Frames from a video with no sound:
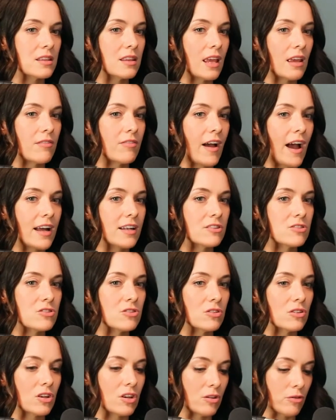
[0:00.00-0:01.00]
they've had
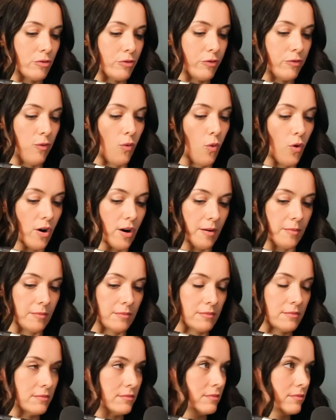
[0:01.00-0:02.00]
to
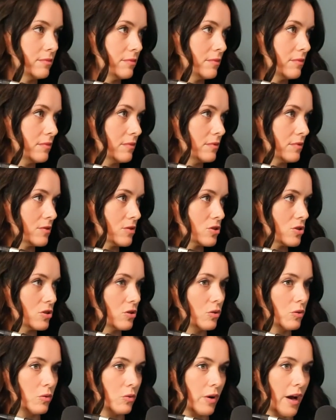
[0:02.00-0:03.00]
conform
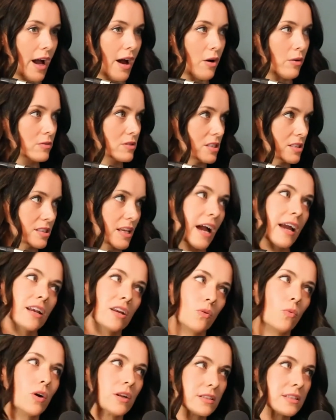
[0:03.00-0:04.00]
to how
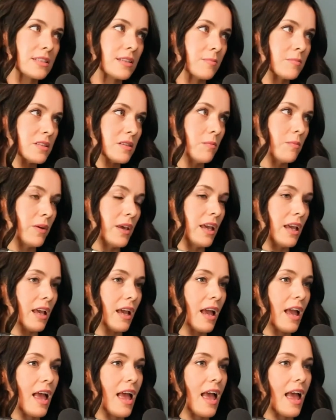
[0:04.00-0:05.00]
society wants them to
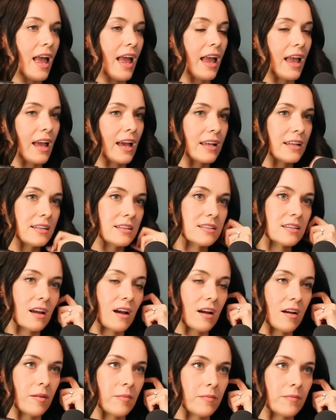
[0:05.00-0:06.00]
be. And
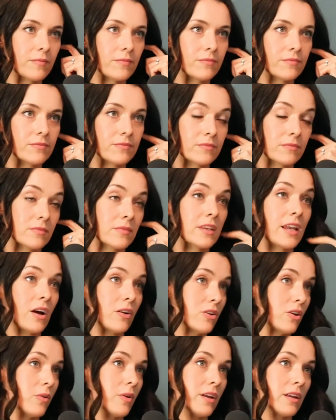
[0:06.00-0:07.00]

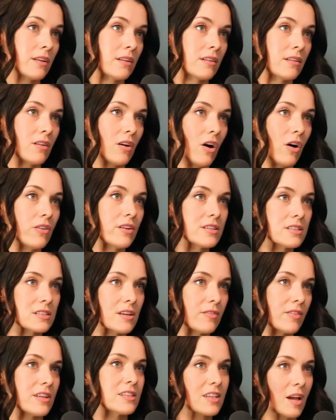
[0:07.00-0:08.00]
now knowing all the
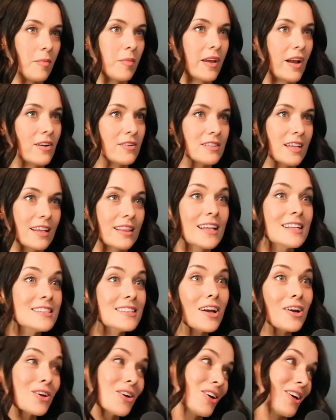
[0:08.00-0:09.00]
stuff that's coming out, it's like,
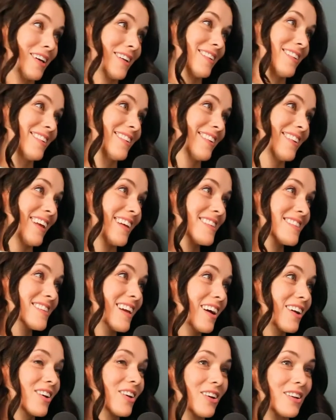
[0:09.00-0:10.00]
that's not good.
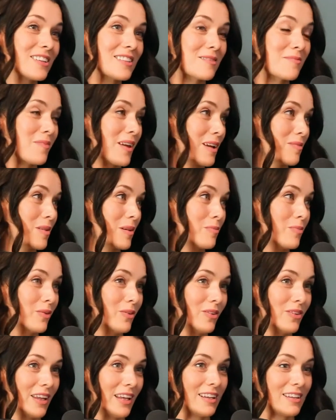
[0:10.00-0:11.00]
That's not good to make
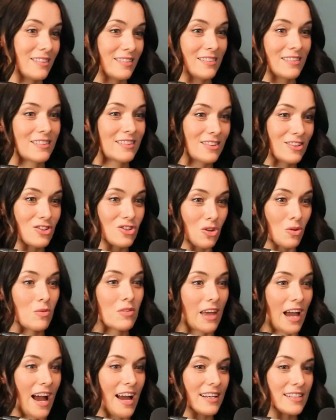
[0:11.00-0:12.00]
people
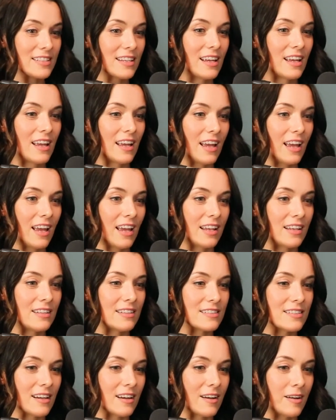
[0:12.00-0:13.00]
do that.
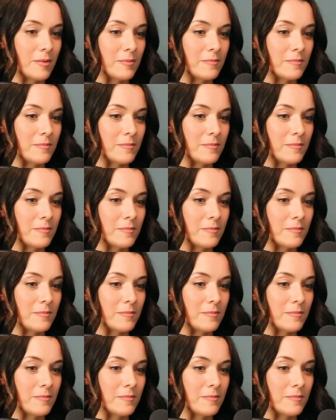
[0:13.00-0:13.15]
And